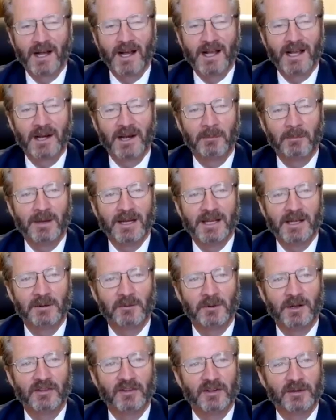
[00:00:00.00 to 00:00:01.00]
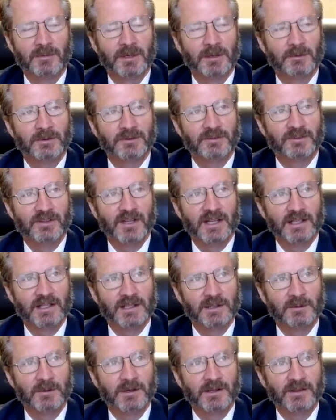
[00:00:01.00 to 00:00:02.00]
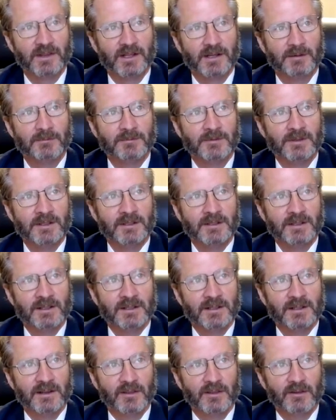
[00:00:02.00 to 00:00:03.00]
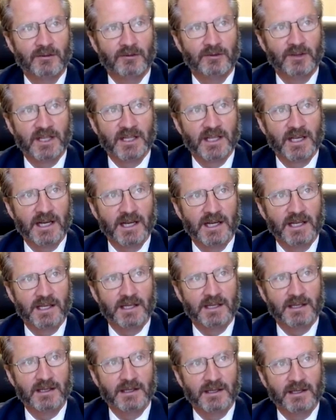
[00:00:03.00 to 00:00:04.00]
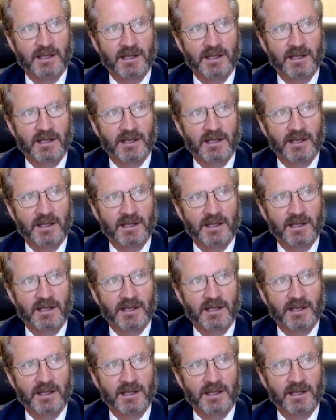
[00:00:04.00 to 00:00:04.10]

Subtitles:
I had a meeting with him, it was dealing with the VA.